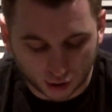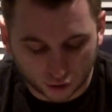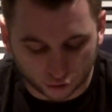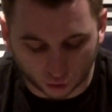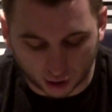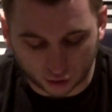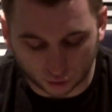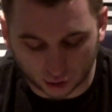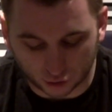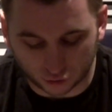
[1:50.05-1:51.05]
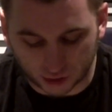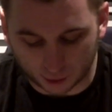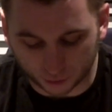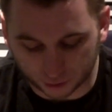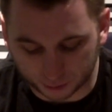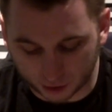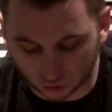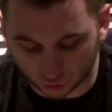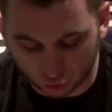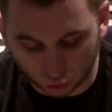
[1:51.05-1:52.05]
So I don't understand what the
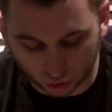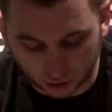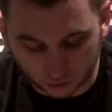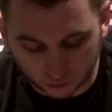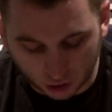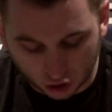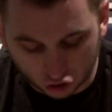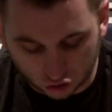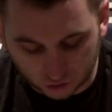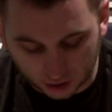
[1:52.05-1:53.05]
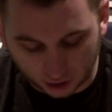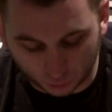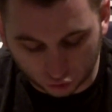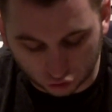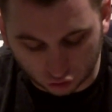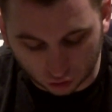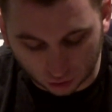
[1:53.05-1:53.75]
special tool is. She said it was